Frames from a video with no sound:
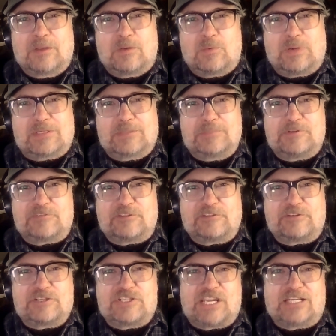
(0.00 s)
Welcome to
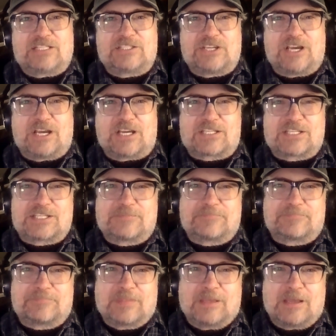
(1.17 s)
Flivver Channel Talks.
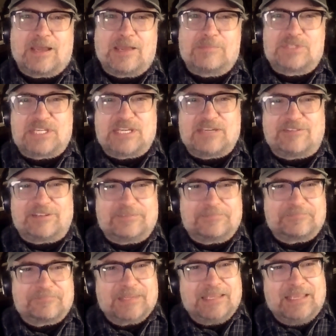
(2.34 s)
I'm Stephen.
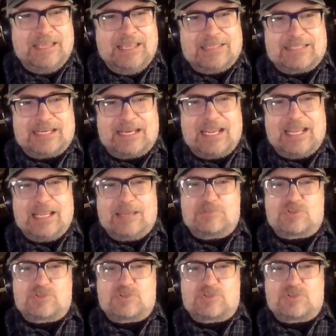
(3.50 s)
Today I'm